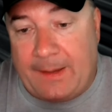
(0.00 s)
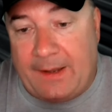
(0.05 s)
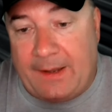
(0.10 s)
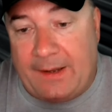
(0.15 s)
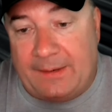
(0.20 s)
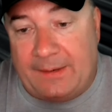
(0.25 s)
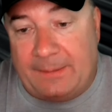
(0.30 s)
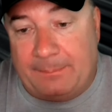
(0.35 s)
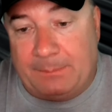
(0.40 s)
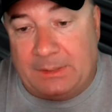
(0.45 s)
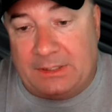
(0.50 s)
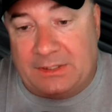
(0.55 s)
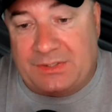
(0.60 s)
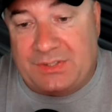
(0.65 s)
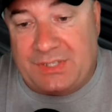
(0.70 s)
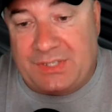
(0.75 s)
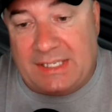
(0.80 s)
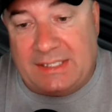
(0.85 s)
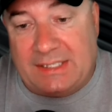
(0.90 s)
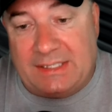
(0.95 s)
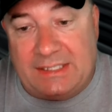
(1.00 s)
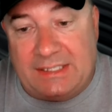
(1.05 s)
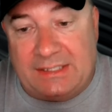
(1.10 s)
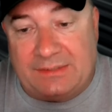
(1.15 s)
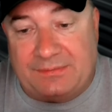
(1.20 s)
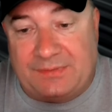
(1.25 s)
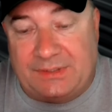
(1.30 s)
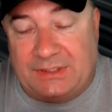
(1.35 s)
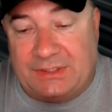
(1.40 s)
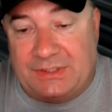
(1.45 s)
Miller said
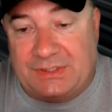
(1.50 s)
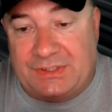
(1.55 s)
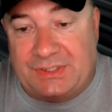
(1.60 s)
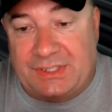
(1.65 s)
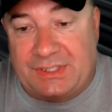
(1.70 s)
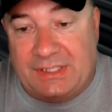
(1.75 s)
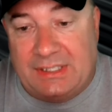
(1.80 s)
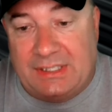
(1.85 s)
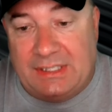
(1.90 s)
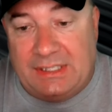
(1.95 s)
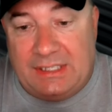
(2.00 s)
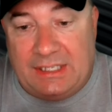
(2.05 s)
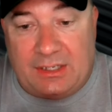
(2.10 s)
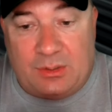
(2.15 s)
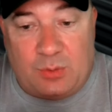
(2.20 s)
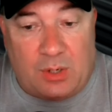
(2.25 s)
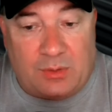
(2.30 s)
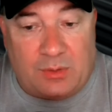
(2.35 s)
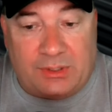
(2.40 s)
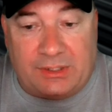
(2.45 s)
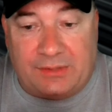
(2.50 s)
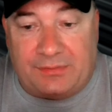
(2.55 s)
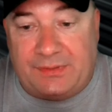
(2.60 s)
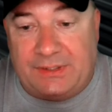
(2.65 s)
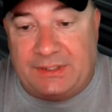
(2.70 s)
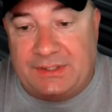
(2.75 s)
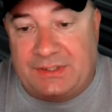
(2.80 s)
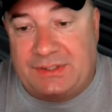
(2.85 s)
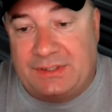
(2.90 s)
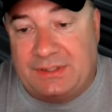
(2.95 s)
it feels, quote, it
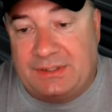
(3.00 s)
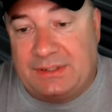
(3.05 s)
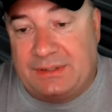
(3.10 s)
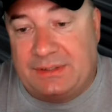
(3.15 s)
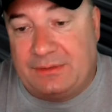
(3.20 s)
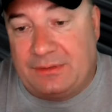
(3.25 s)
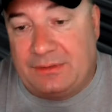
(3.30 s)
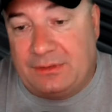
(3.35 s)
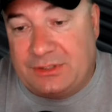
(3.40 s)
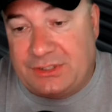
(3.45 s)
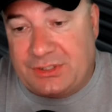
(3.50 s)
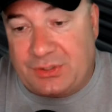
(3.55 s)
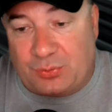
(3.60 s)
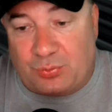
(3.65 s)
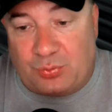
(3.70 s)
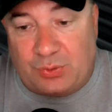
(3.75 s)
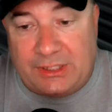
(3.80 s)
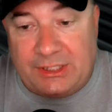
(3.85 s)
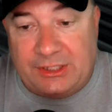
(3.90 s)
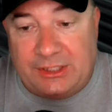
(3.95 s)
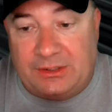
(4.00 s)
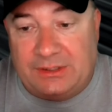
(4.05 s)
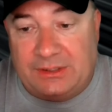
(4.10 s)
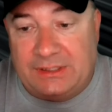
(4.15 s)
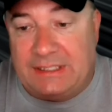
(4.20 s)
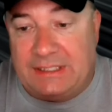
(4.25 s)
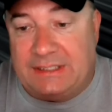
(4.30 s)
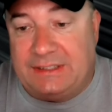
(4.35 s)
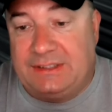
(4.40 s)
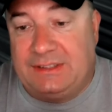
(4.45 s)
feels surreal.
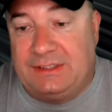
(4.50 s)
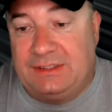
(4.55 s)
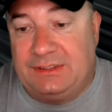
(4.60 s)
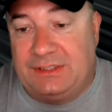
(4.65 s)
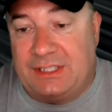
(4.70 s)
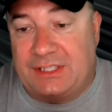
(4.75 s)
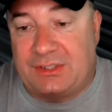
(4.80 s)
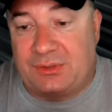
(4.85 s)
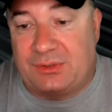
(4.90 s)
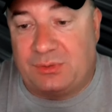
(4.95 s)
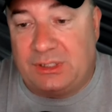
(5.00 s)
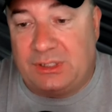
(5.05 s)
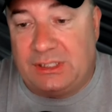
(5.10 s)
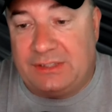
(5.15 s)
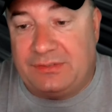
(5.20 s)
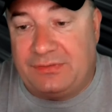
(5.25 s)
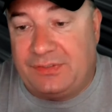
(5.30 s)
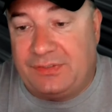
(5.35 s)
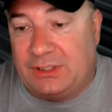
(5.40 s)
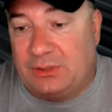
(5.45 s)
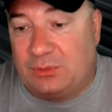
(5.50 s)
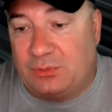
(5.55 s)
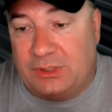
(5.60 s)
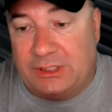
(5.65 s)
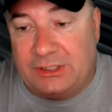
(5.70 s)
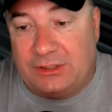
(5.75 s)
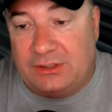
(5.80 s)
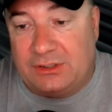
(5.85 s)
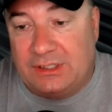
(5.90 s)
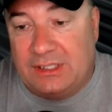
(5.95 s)
It doesn't really feel
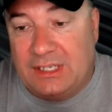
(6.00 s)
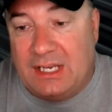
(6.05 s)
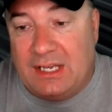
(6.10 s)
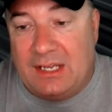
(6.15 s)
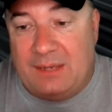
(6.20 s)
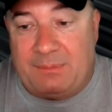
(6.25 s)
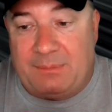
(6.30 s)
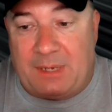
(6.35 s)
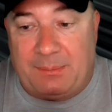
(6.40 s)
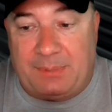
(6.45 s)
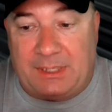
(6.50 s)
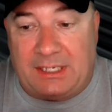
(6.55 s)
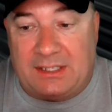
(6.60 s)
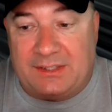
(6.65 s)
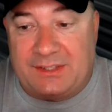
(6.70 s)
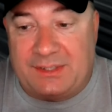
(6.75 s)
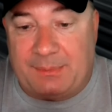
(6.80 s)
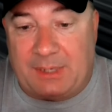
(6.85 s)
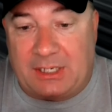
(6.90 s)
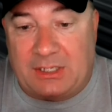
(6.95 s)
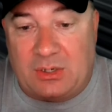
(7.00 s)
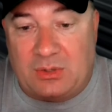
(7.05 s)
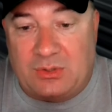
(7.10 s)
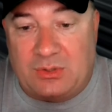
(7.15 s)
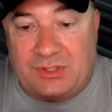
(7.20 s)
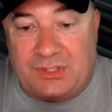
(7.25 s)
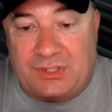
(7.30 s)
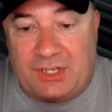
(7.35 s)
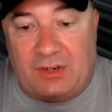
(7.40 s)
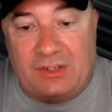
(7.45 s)
real. My parents and my
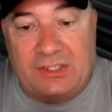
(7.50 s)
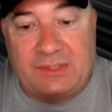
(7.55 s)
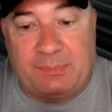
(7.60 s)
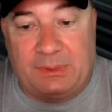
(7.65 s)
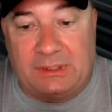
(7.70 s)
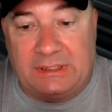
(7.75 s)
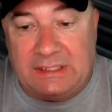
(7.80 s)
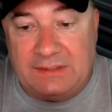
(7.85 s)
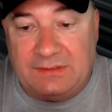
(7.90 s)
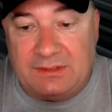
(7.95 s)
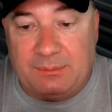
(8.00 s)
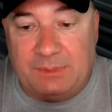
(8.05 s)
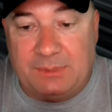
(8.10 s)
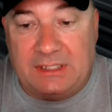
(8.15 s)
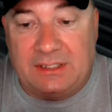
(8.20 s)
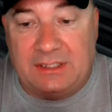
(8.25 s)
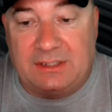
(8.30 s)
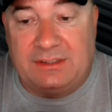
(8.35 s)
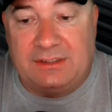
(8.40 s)
coaches always believed in me,